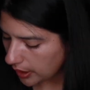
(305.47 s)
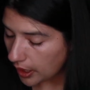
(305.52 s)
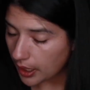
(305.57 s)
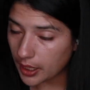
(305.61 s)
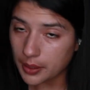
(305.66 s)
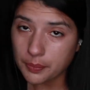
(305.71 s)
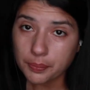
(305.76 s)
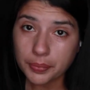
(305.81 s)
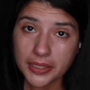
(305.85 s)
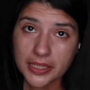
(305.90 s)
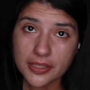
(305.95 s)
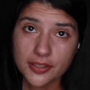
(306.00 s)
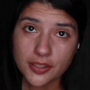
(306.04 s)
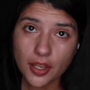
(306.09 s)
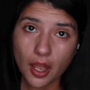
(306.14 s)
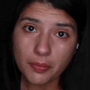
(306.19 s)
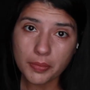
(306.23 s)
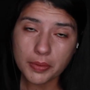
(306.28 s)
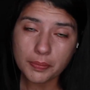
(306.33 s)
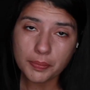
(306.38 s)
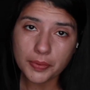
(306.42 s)
And please
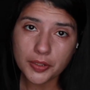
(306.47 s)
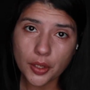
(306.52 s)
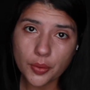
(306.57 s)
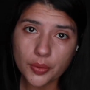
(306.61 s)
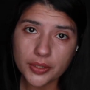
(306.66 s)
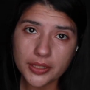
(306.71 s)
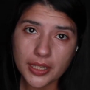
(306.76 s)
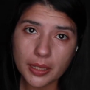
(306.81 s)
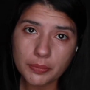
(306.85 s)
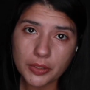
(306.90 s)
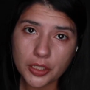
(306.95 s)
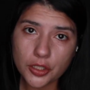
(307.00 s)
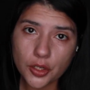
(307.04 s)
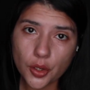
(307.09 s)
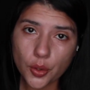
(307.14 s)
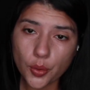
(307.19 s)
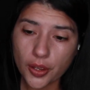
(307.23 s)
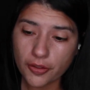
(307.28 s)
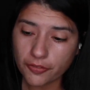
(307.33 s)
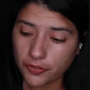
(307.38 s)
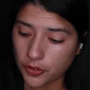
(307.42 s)
comment below and let me
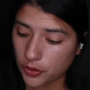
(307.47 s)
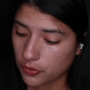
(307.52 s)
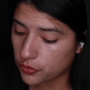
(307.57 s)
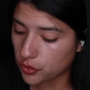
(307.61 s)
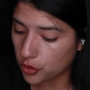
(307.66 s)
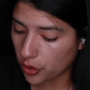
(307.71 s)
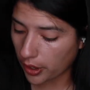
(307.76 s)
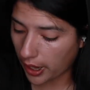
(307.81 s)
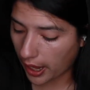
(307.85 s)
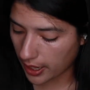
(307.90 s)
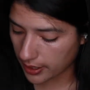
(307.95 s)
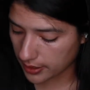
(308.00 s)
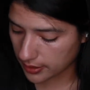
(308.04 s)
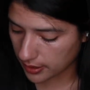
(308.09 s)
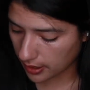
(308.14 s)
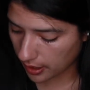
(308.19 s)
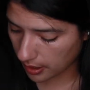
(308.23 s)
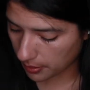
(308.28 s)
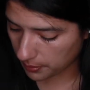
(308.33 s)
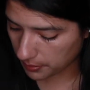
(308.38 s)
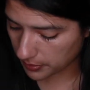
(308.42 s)
know if you've tried
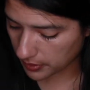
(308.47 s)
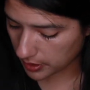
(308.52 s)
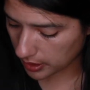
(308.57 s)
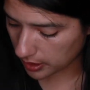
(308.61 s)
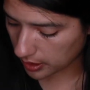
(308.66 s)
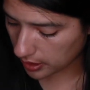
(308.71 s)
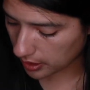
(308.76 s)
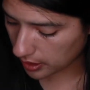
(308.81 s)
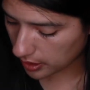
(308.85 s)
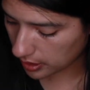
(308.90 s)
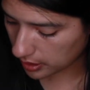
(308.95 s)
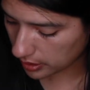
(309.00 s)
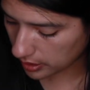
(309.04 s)
the